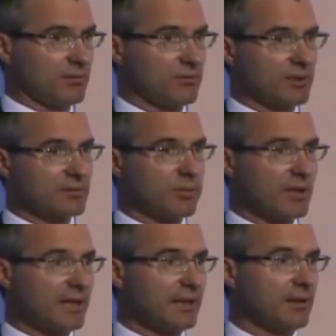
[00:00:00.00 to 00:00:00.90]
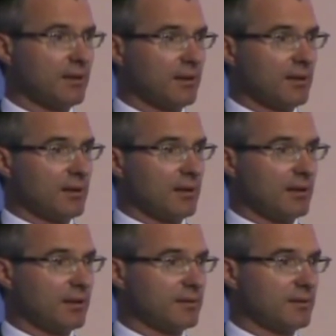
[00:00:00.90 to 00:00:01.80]
to explain
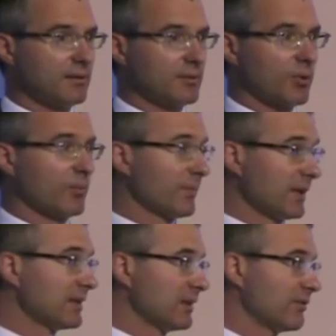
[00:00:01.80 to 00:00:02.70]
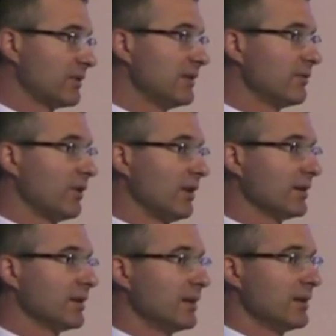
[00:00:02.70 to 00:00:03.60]
uh, the, the probability of
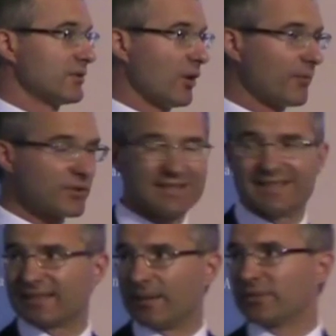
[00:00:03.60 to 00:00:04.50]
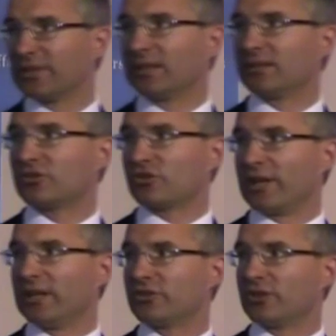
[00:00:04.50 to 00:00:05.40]
default. So obviously something is
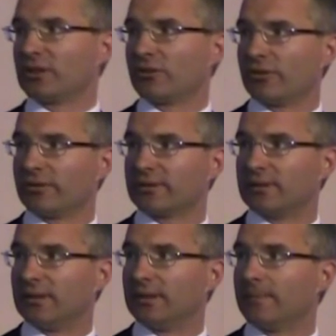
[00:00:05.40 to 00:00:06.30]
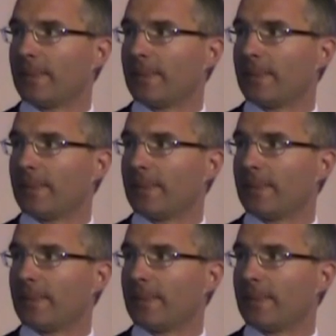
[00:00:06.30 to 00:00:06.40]
changing currently.